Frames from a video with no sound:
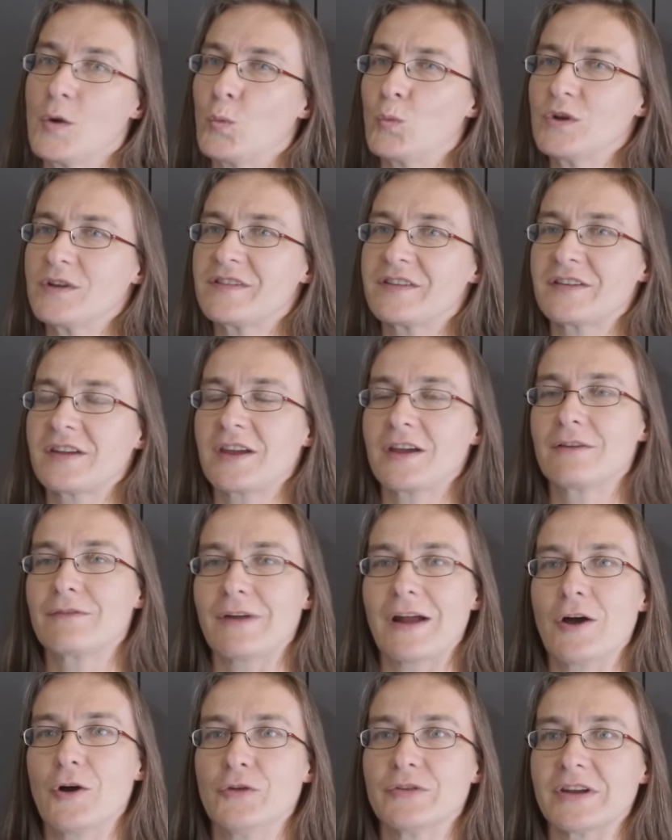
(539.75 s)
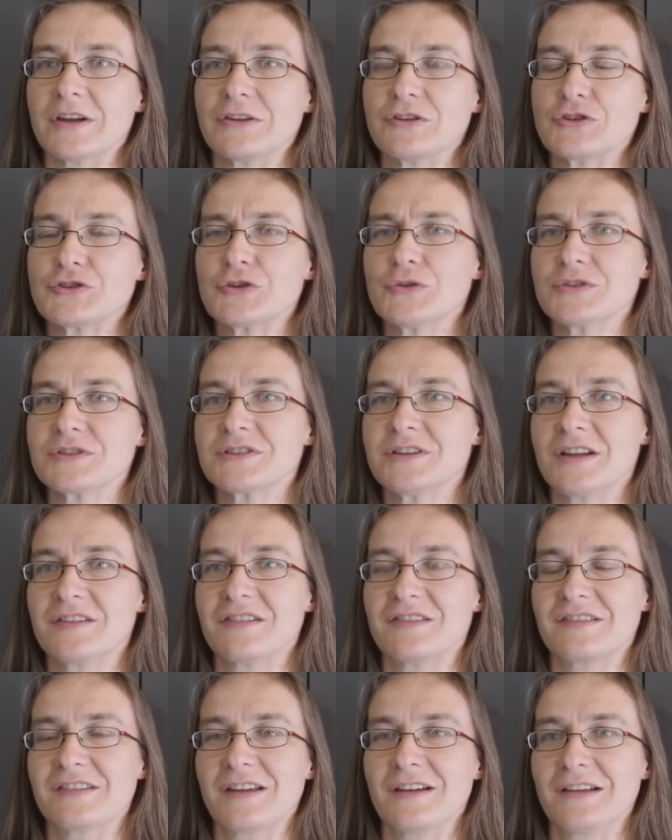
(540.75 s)
will stay around, and you don't
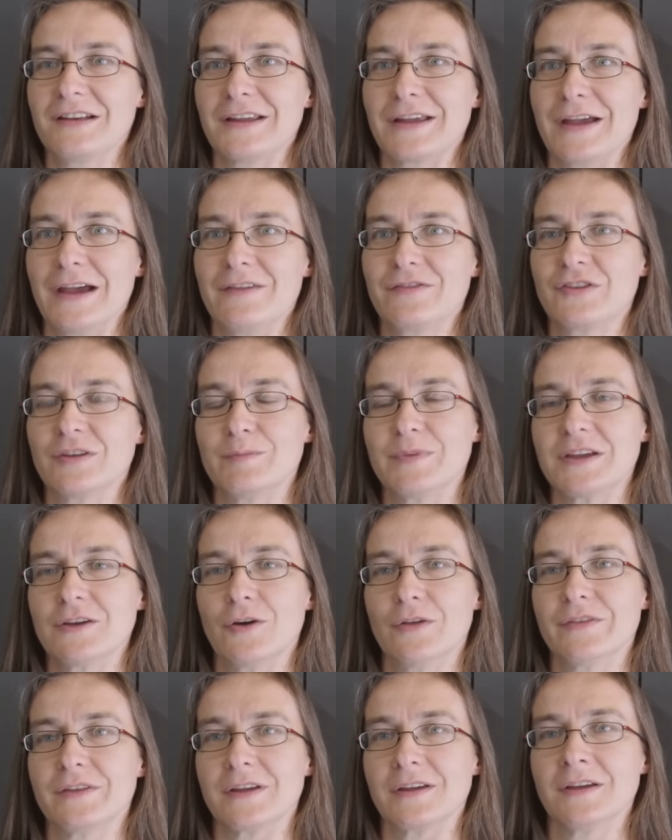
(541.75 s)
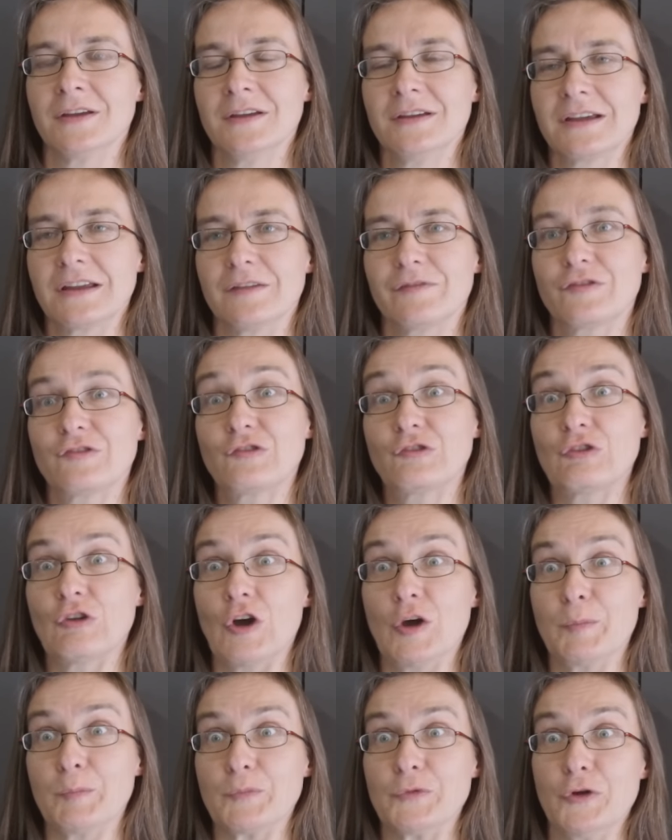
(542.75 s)
necessarily have to be on the kind of
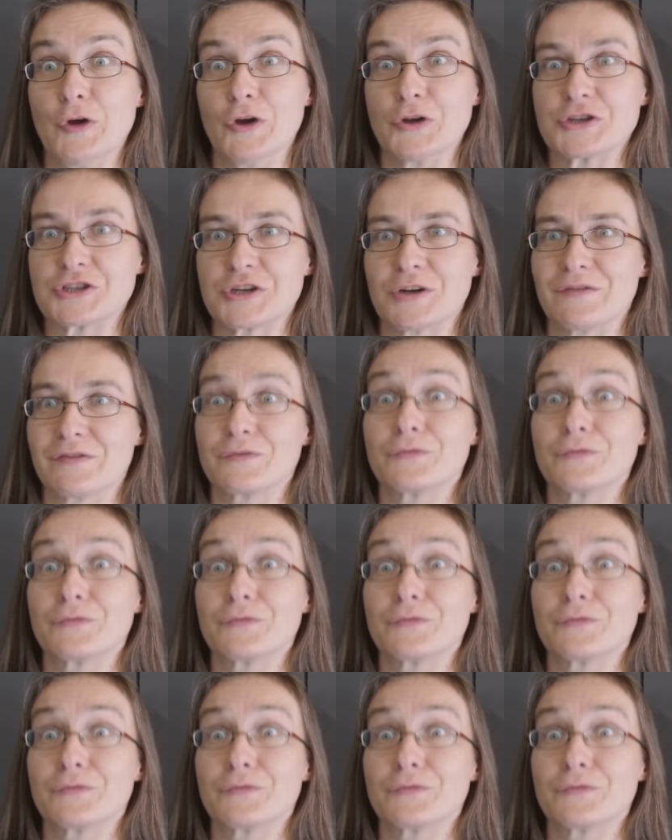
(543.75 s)
top notch of